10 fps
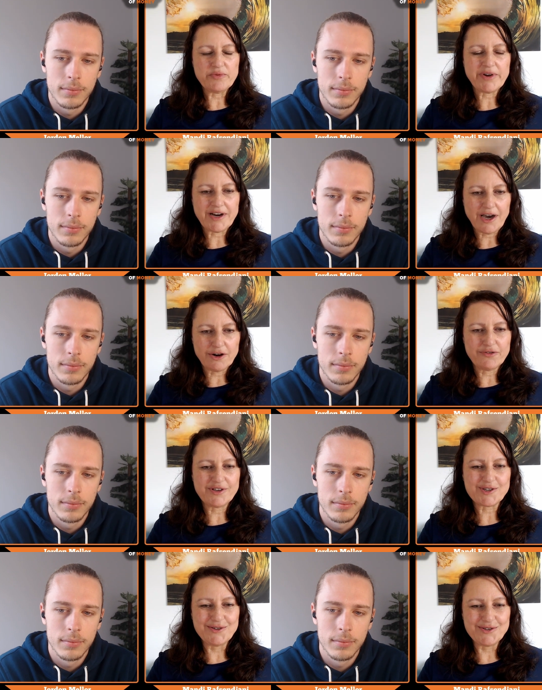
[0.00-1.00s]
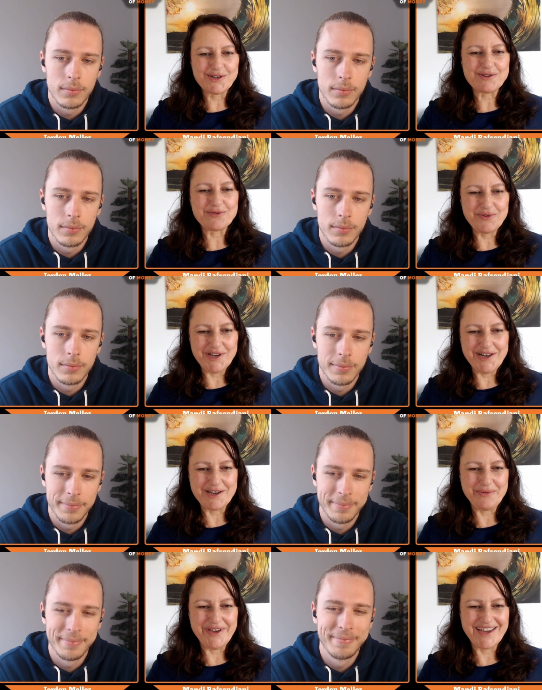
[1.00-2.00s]
Speaker 1: we run out of excuses
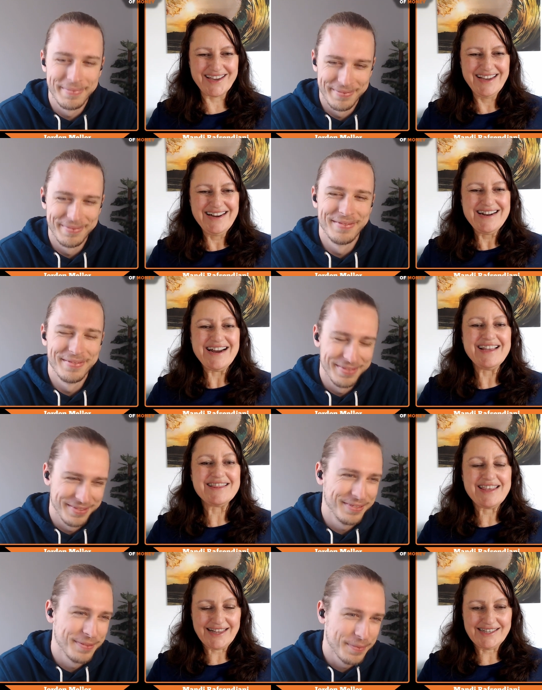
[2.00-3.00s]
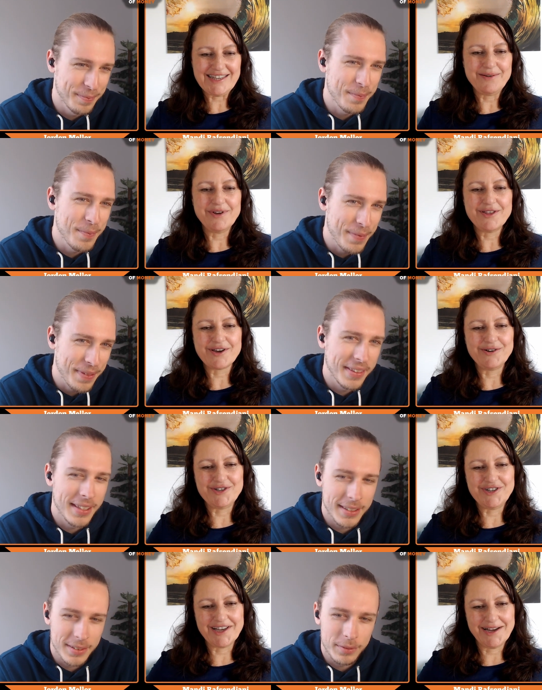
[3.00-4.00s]
really quick. And that's then where the
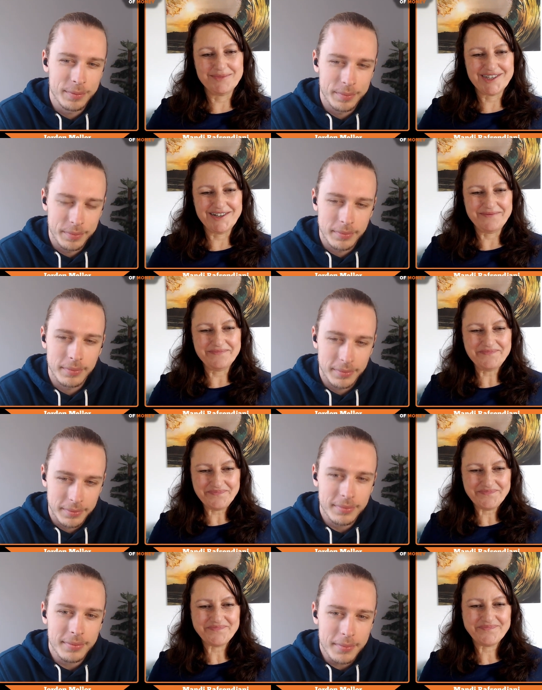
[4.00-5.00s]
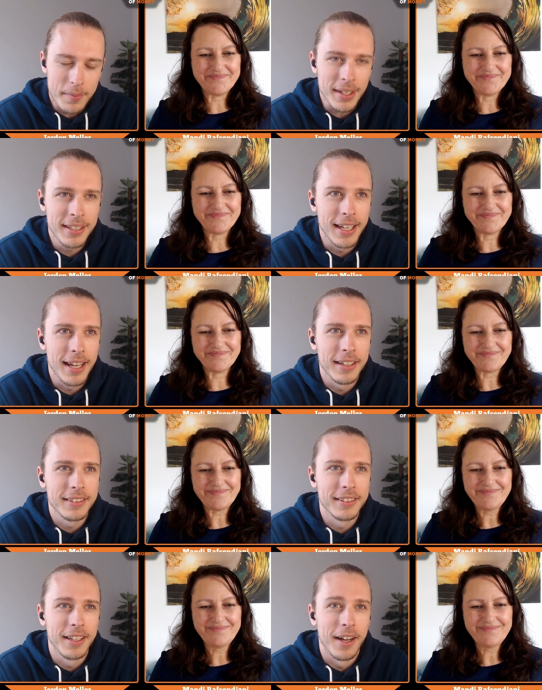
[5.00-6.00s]
coaching comes in.
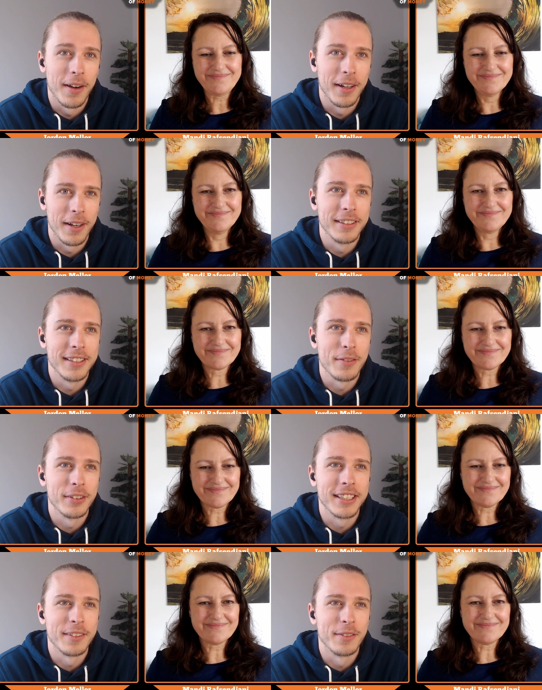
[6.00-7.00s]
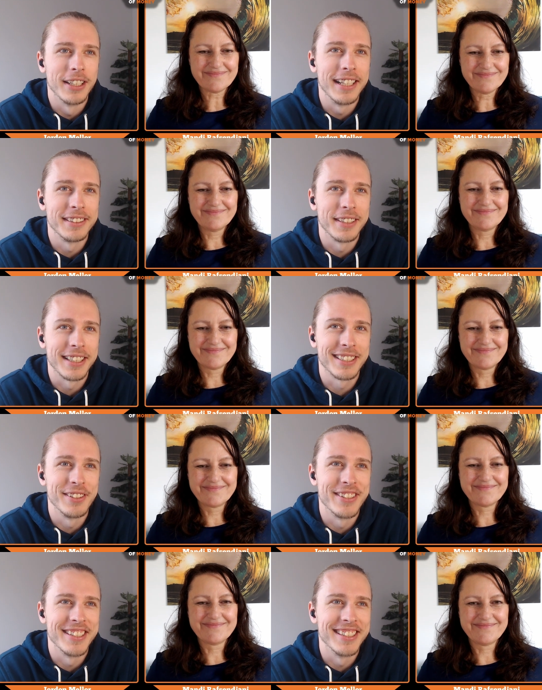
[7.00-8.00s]
Speaker 2: Yeah, no, I, I, definitely can relate to
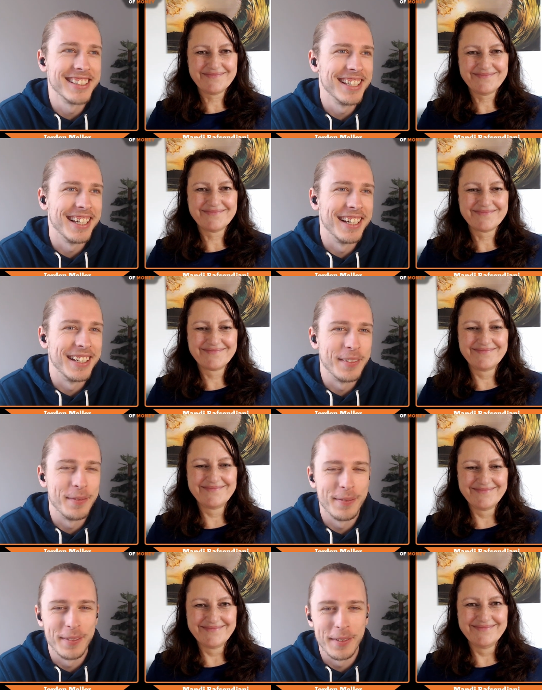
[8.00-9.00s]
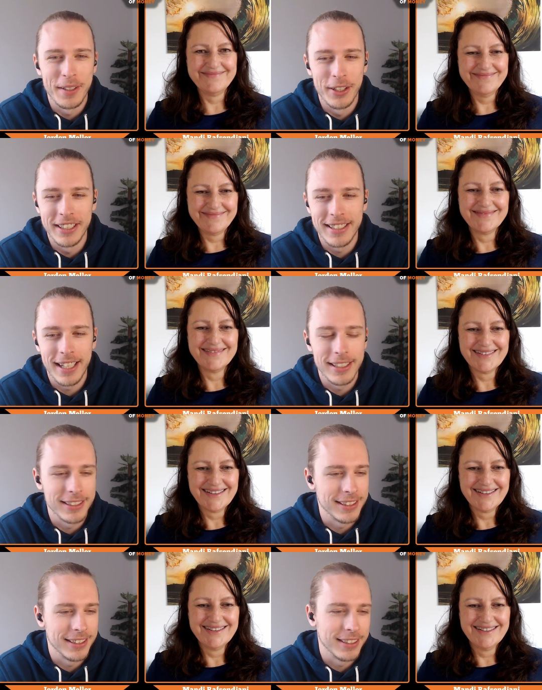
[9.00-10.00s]
excuses. Um, mm-hmm. early
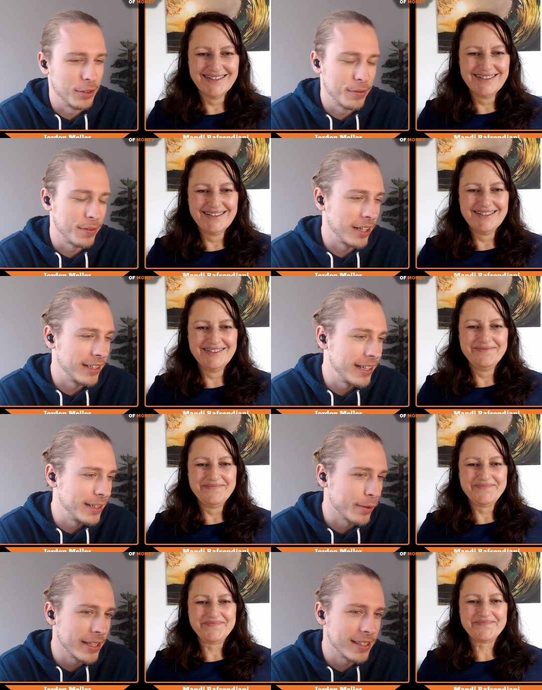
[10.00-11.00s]
days, you'd find any